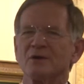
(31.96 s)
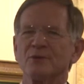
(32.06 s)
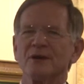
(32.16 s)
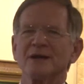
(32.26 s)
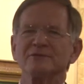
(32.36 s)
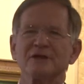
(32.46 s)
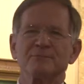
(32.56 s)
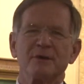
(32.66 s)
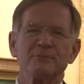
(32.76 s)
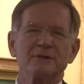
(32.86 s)
when I
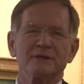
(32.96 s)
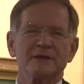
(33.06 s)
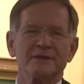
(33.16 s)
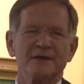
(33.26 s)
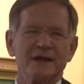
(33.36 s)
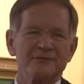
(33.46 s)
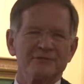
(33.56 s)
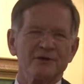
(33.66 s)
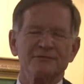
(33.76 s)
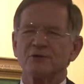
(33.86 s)
said publicly that I
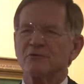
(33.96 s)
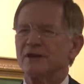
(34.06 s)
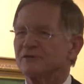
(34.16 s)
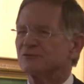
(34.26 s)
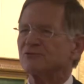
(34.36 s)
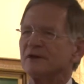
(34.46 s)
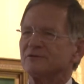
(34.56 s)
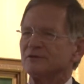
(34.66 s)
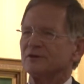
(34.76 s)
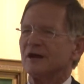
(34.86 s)
thought the greatest
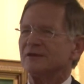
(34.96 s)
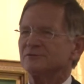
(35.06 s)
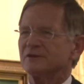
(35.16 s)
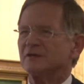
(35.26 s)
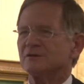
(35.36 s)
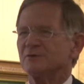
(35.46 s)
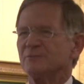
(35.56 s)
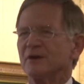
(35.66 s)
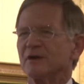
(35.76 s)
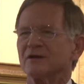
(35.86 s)
threat to the United States of
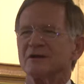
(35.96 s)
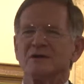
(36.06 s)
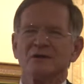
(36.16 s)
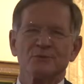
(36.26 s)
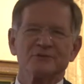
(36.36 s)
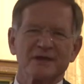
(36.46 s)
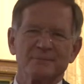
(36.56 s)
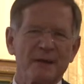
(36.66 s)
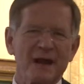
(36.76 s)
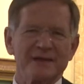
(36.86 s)
America was a
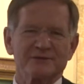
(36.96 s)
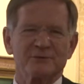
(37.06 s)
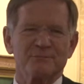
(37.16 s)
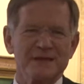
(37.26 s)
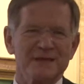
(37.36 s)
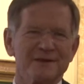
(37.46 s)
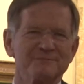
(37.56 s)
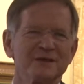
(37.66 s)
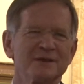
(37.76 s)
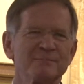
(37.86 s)
biased media.
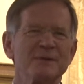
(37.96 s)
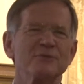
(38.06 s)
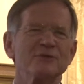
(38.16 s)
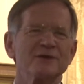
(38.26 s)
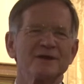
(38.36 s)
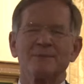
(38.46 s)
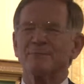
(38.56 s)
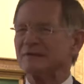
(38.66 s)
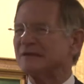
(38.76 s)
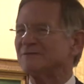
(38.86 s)
People could not
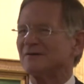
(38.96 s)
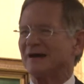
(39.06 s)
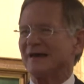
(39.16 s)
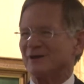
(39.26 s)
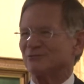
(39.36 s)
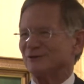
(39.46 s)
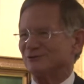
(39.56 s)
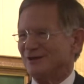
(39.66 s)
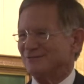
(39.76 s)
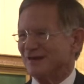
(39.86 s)
believe I actually
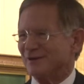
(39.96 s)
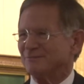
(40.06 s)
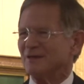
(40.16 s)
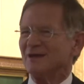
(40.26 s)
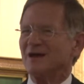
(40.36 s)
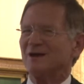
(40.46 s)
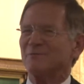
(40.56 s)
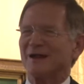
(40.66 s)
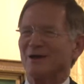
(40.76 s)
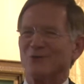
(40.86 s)
said that.
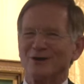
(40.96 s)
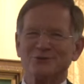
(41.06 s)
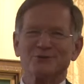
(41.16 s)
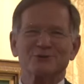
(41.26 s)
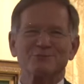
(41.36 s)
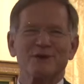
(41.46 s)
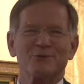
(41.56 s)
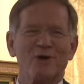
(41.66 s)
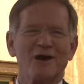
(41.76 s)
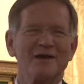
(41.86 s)
But I want to
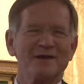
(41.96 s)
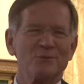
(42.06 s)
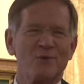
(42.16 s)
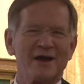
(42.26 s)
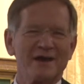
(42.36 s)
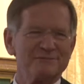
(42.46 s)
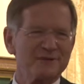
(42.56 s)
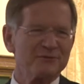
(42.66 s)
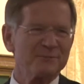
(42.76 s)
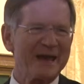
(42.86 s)
explain why, and why I've
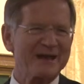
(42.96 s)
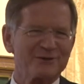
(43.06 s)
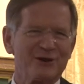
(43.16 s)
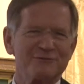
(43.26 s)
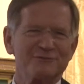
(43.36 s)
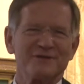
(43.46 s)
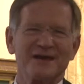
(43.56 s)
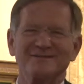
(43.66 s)
never backed off of